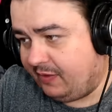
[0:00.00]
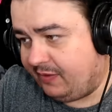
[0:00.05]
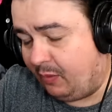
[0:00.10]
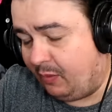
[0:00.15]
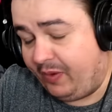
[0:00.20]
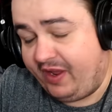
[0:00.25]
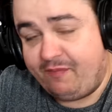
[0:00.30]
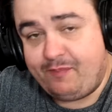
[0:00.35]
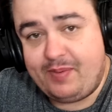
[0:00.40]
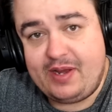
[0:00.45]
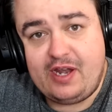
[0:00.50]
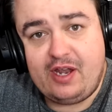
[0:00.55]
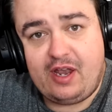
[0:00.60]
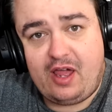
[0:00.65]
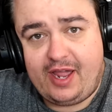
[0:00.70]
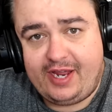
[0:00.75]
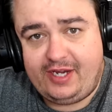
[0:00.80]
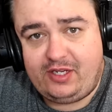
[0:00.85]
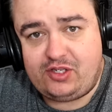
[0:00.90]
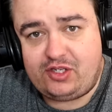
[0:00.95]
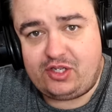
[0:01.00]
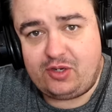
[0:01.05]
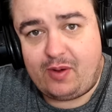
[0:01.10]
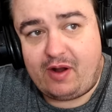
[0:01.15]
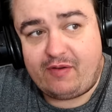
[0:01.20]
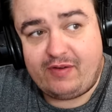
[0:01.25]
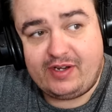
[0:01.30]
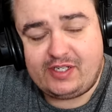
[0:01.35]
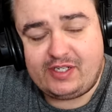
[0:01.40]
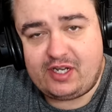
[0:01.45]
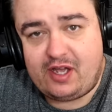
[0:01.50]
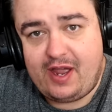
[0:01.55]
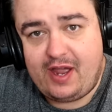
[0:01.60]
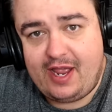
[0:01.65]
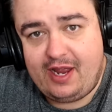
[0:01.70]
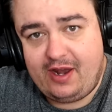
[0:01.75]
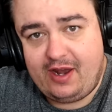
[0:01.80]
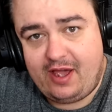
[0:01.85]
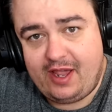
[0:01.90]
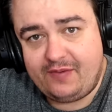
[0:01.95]
That we have been lied to our
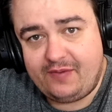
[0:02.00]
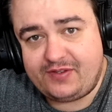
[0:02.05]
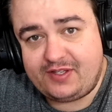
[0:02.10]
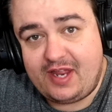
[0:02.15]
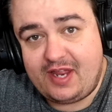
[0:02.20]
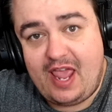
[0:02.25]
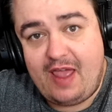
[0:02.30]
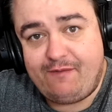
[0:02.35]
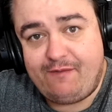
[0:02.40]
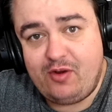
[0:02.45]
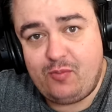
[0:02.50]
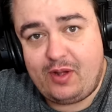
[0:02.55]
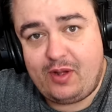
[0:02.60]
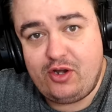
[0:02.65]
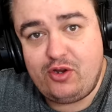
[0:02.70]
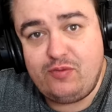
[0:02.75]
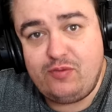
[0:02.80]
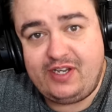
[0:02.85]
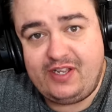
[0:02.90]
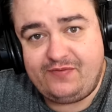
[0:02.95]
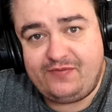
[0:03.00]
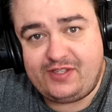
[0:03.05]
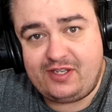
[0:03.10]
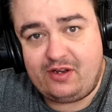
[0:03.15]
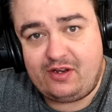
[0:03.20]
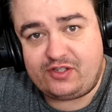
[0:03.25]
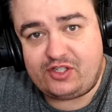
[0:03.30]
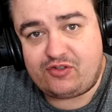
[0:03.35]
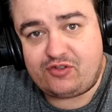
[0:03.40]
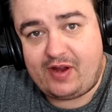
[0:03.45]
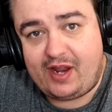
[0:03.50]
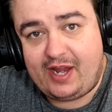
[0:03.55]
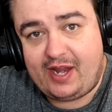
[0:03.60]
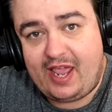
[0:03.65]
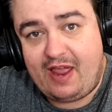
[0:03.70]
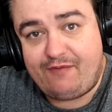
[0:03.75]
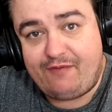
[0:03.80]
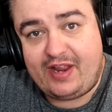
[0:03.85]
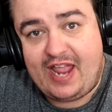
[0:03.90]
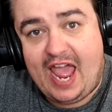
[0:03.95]
entire lives, and that everyone who lives in
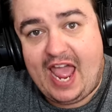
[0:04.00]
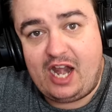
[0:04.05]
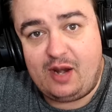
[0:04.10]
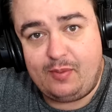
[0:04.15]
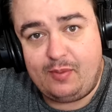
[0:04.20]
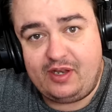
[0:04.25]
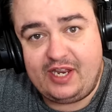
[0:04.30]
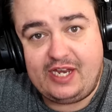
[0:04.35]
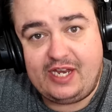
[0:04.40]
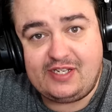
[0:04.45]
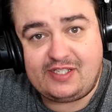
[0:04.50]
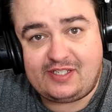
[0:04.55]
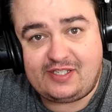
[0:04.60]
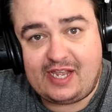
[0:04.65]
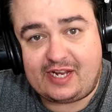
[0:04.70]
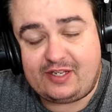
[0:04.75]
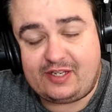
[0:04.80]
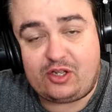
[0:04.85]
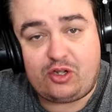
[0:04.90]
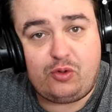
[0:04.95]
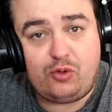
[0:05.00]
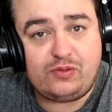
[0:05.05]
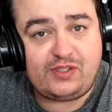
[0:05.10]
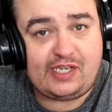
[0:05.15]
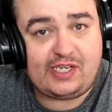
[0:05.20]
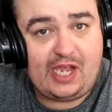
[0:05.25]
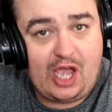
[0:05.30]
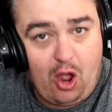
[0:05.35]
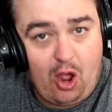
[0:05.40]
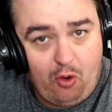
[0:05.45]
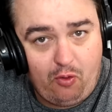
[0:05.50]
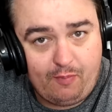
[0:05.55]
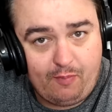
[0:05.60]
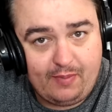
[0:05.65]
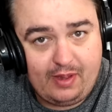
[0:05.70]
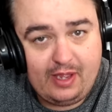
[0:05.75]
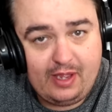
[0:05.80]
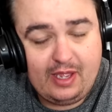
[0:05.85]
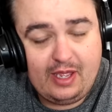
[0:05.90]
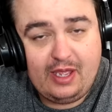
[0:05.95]
Australia, every animal, insect that calls it
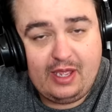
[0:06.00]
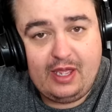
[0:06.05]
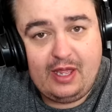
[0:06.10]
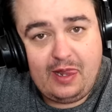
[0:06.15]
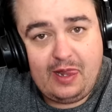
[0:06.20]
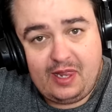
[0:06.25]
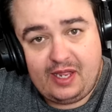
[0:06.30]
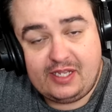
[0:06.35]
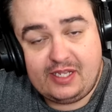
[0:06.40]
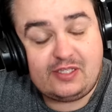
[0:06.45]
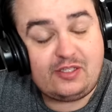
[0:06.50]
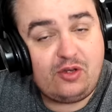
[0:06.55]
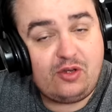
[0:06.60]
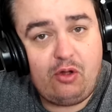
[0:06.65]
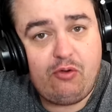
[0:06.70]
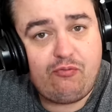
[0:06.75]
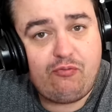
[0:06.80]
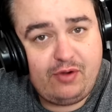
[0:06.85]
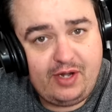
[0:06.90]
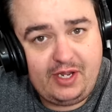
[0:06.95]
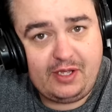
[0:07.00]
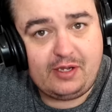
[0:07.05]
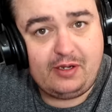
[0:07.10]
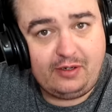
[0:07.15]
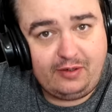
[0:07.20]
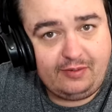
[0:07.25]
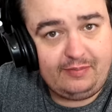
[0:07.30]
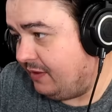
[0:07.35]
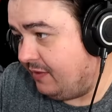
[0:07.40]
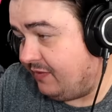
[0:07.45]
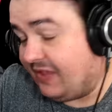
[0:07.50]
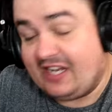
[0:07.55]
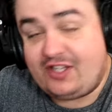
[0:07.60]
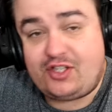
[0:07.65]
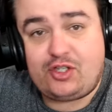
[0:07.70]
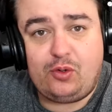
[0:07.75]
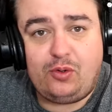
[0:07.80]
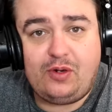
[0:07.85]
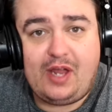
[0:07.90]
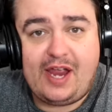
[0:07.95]
home, is not real.
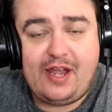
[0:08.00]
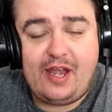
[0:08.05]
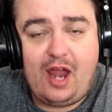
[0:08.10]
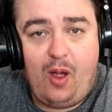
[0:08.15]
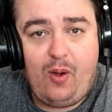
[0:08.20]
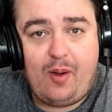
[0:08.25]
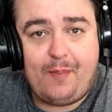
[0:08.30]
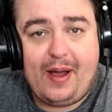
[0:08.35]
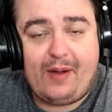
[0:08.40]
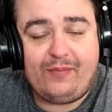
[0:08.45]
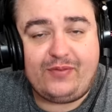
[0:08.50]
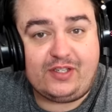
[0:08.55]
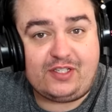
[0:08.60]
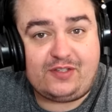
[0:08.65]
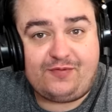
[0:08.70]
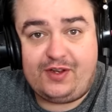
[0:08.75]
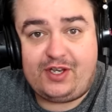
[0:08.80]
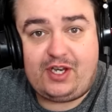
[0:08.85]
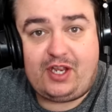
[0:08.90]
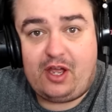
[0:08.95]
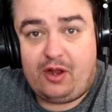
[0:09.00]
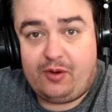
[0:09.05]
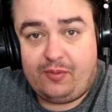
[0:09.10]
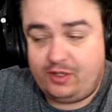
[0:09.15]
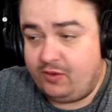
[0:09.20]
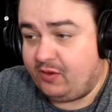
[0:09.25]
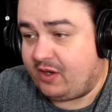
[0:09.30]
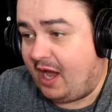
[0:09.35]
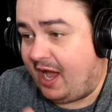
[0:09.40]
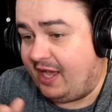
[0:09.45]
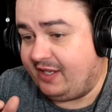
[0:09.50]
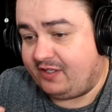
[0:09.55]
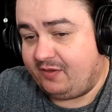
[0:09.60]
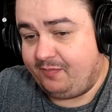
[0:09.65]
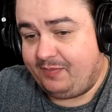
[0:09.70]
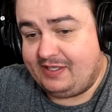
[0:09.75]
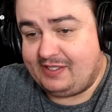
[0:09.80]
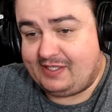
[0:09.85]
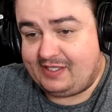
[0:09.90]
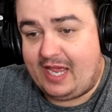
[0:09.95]
That's all I know about this video. You guys
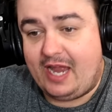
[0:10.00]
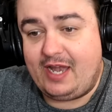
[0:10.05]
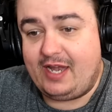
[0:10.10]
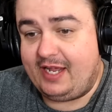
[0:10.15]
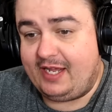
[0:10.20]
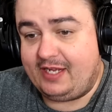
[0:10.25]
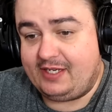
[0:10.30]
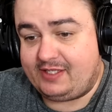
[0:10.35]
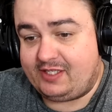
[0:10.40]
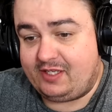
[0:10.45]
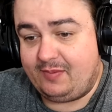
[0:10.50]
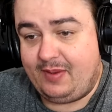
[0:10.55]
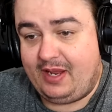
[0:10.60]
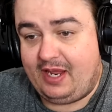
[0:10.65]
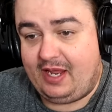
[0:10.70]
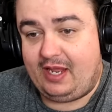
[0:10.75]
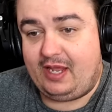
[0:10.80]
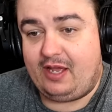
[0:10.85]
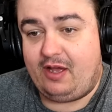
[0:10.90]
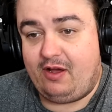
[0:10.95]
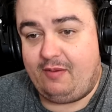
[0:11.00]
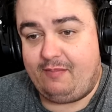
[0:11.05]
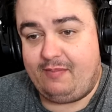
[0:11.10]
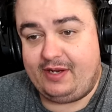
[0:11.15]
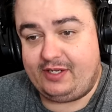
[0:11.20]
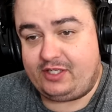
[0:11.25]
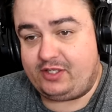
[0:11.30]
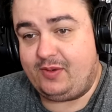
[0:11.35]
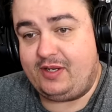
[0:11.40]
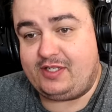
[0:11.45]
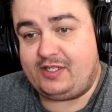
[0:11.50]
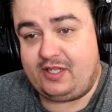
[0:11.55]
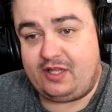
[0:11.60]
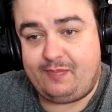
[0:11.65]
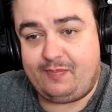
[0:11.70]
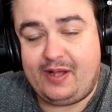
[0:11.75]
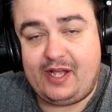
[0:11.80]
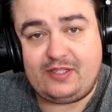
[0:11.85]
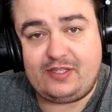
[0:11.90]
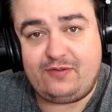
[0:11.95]
have been sending it to me on my Twitter
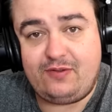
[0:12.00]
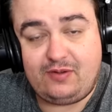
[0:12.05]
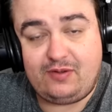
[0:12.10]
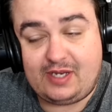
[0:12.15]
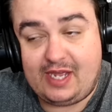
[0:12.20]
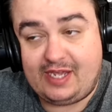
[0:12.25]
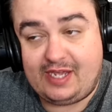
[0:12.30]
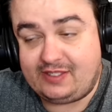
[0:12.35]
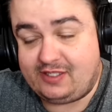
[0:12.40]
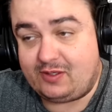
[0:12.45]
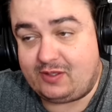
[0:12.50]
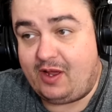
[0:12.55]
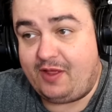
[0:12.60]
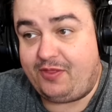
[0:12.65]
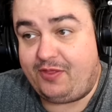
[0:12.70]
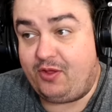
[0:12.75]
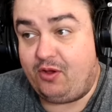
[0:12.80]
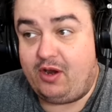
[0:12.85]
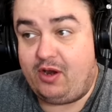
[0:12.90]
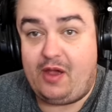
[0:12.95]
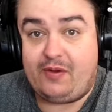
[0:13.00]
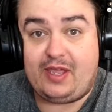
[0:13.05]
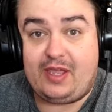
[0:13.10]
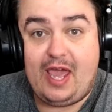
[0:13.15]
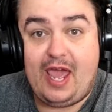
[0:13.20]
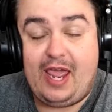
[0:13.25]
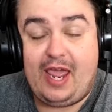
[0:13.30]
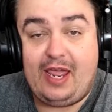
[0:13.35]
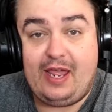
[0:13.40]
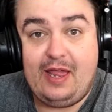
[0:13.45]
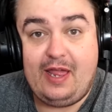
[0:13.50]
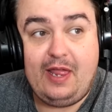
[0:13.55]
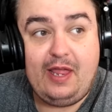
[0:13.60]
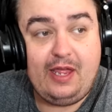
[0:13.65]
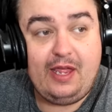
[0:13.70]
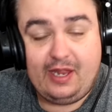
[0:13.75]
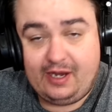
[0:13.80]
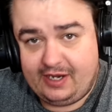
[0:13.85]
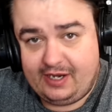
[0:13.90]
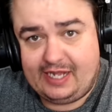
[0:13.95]
the past few days, so I thought, okay,
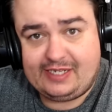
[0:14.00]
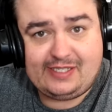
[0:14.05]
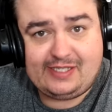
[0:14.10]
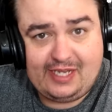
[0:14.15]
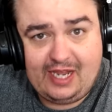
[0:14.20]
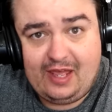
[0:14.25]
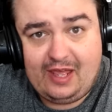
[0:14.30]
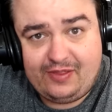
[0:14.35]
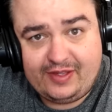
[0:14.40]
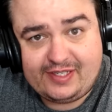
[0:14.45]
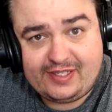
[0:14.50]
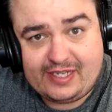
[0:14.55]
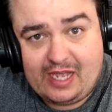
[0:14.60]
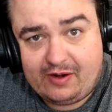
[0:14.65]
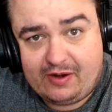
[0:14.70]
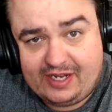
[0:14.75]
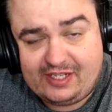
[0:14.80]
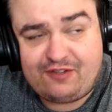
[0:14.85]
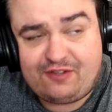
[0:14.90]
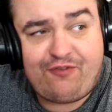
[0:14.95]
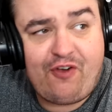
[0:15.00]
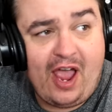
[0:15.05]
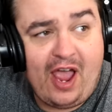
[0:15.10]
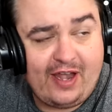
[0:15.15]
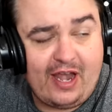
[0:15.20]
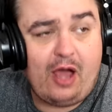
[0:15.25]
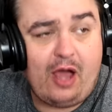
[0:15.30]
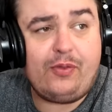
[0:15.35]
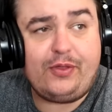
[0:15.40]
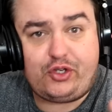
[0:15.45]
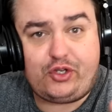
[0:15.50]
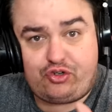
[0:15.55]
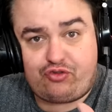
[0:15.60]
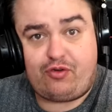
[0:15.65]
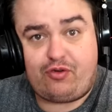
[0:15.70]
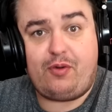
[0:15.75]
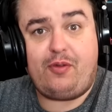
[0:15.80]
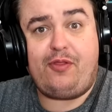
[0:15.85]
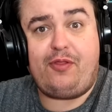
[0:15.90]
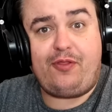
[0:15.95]
let's hear this out. Let's find out the
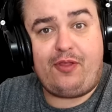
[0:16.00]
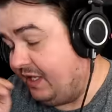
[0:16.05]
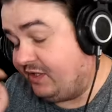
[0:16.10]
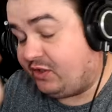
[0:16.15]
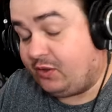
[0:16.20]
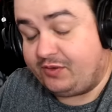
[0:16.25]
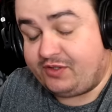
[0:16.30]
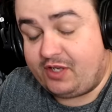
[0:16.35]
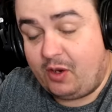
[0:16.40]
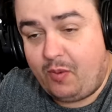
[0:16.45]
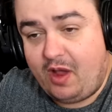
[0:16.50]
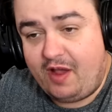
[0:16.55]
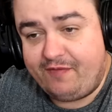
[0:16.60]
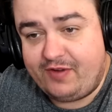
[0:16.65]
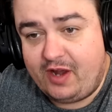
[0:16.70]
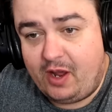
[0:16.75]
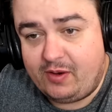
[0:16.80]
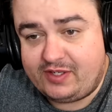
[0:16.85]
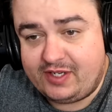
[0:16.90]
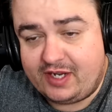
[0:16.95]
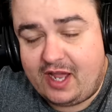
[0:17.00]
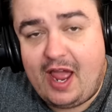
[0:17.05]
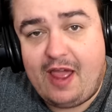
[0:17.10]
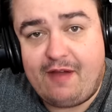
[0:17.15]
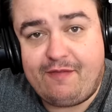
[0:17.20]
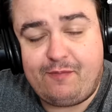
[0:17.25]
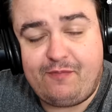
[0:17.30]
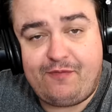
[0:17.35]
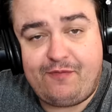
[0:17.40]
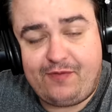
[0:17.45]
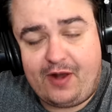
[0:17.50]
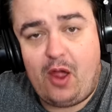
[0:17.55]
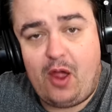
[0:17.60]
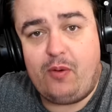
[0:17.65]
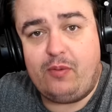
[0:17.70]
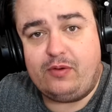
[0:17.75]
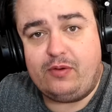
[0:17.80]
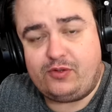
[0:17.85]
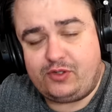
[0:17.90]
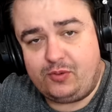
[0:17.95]
truth. It's also worth noting I have
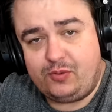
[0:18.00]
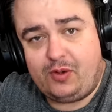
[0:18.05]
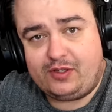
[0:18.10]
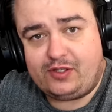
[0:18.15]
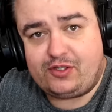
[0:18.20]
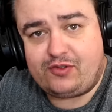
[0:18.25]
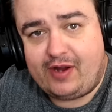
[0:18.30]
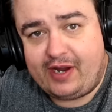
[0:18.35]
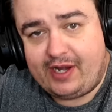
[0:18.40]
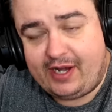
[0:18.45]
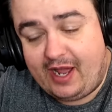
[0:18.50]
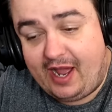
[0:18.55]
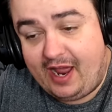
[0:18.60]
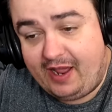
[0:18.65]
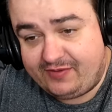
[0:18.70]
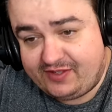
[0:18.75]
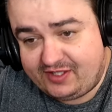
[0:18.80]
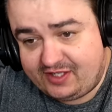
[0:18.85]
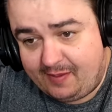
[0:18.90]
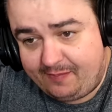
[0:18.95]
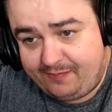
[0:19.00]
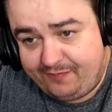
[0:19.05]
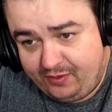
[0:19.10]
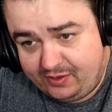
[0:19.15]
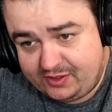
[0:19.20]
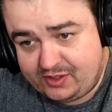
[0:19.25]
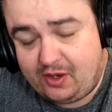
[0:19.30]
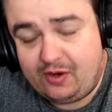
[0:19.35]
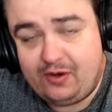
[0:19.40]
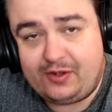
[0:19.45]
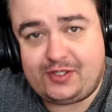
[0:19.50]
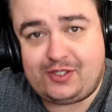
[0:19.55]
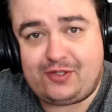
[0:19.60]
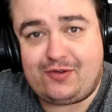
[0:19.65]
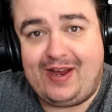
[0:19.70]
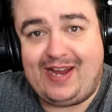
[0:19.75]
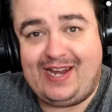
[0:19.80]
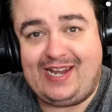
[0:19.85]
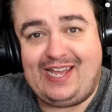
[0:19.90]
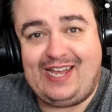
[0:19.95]
flown to Australia. I have stepped foot on
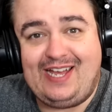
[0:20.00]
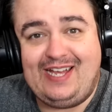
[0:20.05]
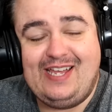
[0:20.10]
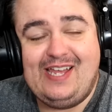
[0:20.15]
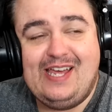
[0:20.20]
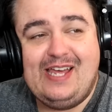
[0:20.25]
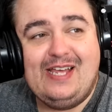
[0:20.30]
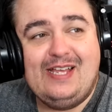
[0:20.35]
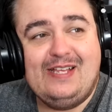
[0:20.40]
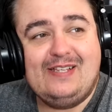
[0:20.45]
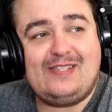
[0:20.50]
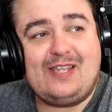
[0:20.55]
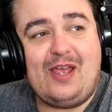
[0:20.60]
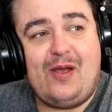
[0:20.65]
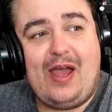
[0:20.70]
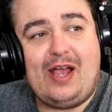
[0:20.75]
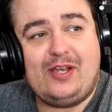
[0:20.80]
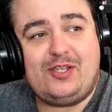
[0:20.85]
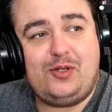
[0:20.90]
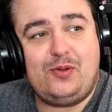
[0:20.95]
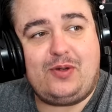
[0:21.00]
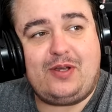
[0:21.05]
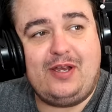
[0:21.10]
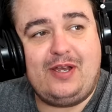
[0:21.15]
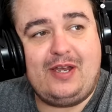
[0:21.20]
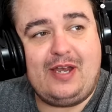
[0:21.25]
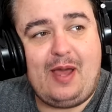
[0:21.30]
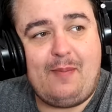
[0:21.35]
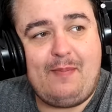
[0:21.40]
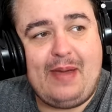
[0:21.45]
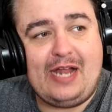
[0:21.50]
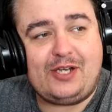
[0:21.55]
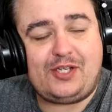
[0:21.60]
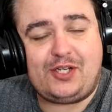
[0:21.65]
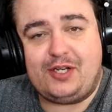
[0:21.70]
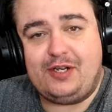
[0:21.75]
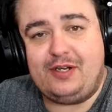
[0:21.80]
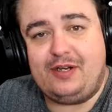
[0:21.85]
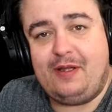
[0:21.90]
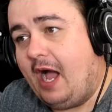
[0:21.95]
Australia. So as you can
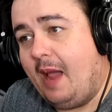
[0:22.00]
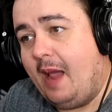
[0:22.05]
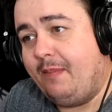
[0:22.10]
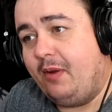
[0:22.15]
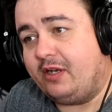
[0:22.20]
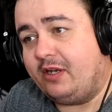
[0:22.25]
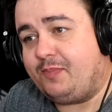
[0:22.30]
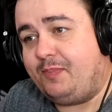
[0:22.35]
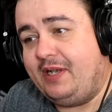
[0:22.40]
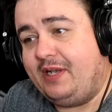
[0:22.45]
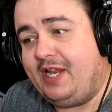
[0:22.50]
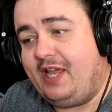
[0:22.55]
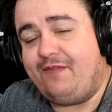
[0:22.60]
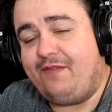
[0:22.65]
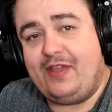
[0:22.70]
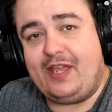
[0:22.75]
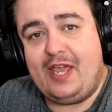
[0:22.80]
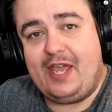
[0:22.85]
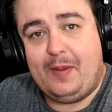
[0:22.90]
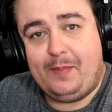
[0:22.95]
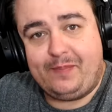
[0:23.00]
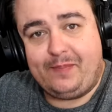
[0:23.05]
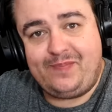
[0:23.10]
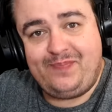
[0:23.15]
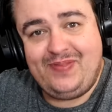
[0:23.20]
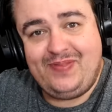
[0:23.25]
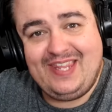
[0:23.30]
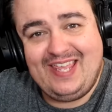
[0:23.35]
imagine, I'm not believing him.